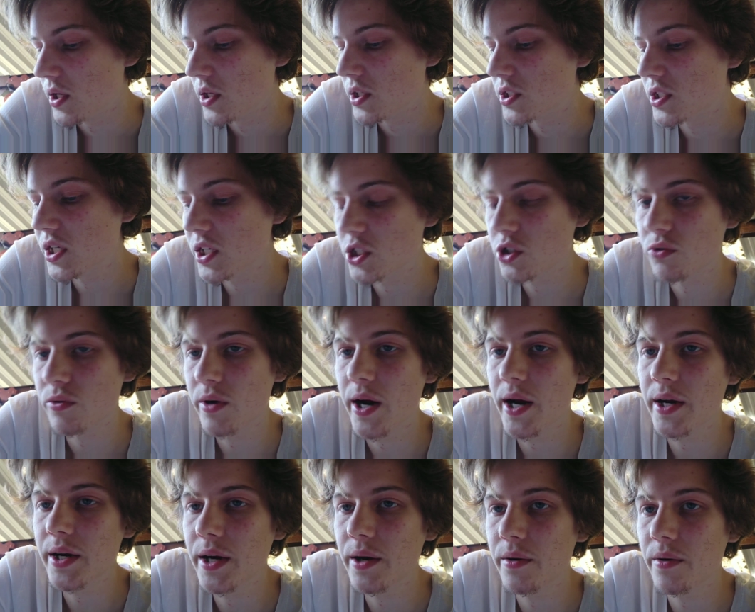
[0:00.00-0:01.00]
$6
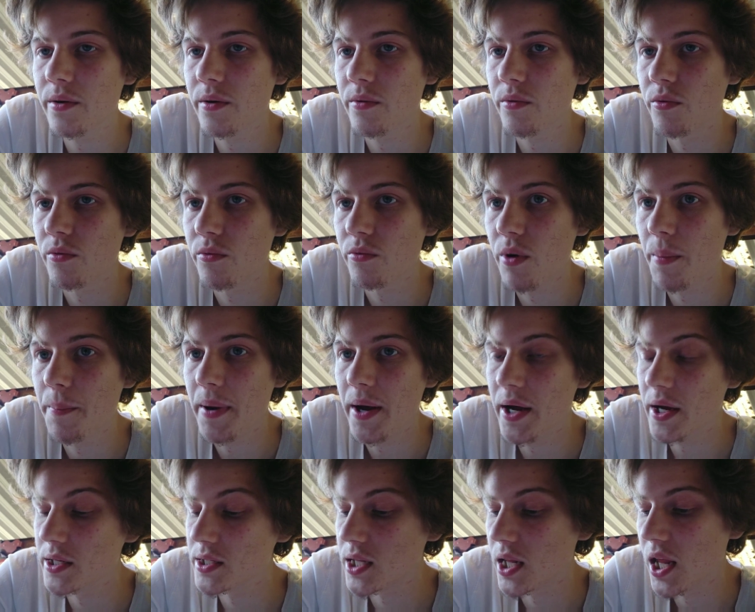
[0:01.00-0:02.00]
grand in
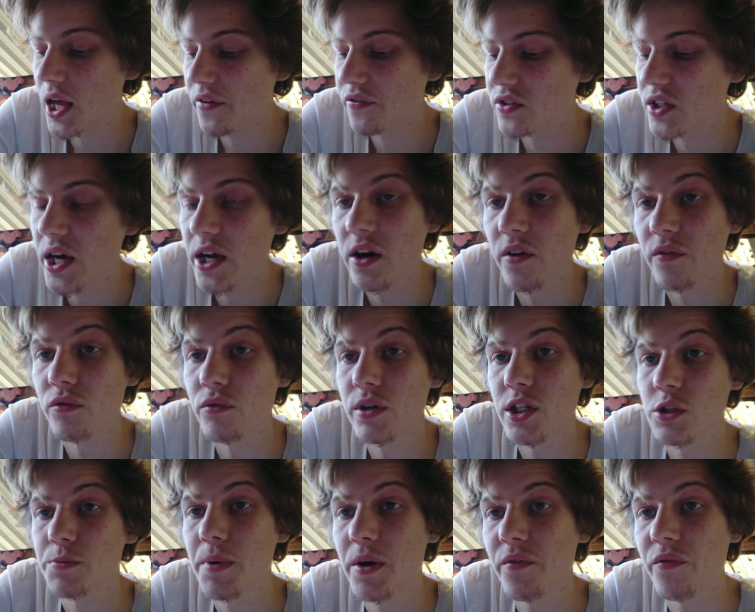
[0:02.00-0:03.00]
repairs left, and I've already
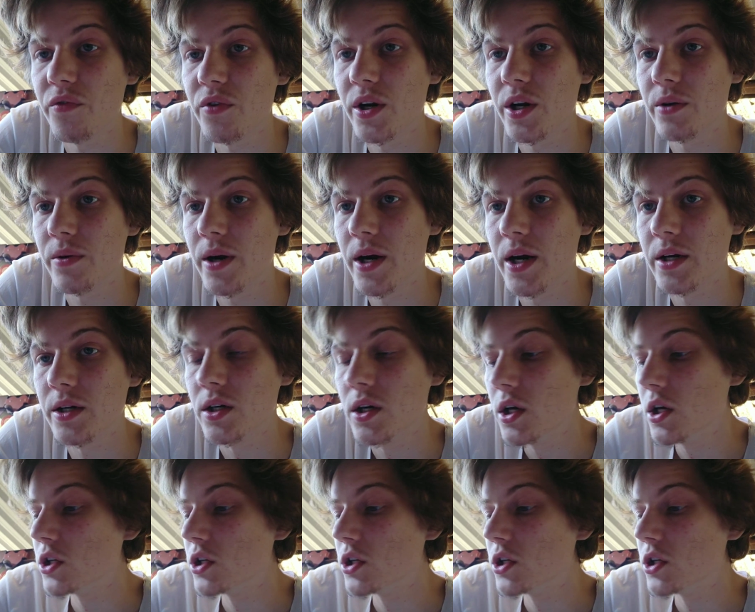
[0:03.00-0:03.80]
spent $3 grand.